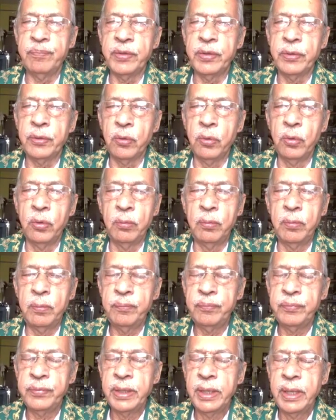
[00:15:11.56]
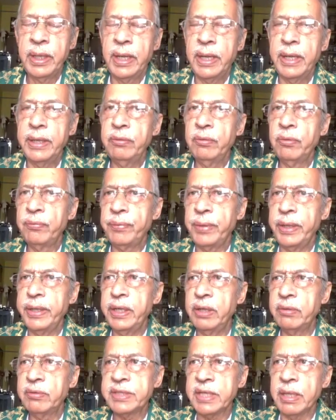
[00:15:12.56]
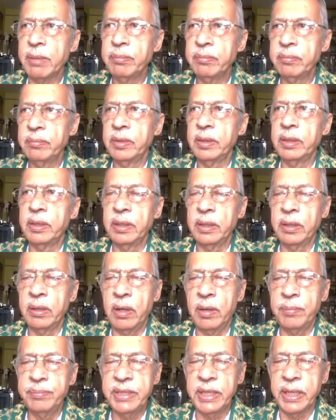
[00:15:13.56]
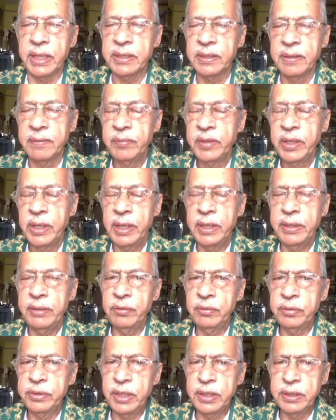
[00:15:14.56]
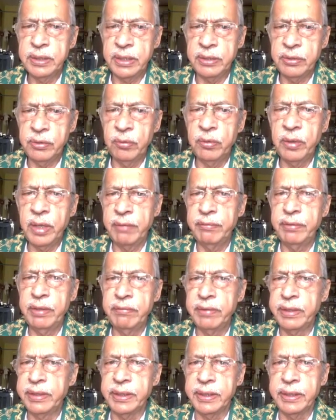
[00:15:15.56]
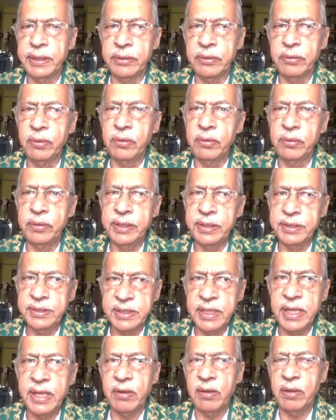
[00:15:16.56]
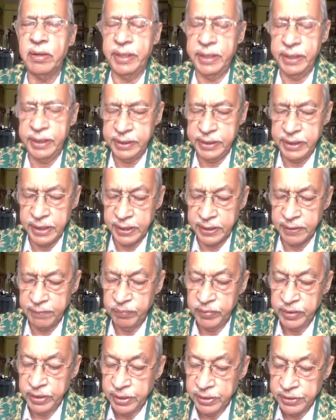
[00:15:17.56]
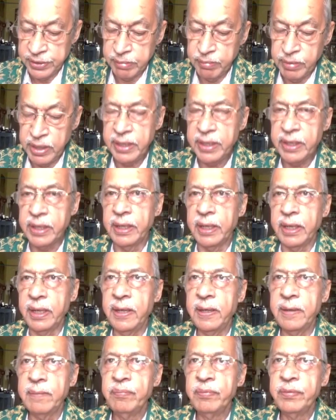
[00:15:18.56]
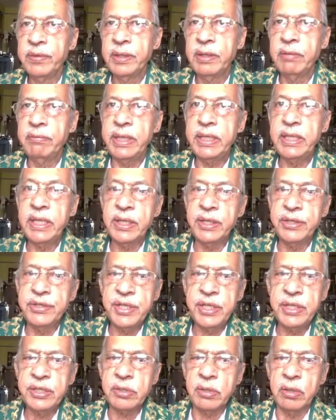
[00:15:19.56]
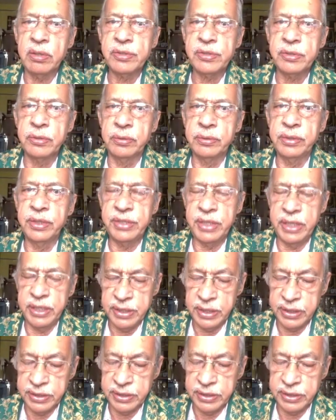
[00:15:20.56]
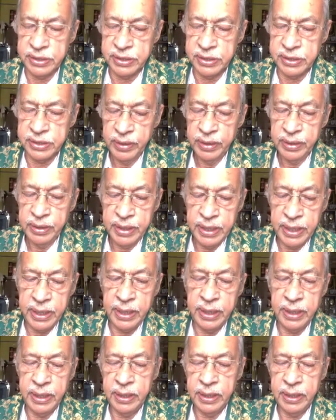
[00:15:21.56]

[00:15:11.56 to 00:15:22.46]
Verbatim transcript: room and you find out some uh, object and you think that you have invented it. No, it is there already there. Similarly, the Vedic rishis also, the sages, they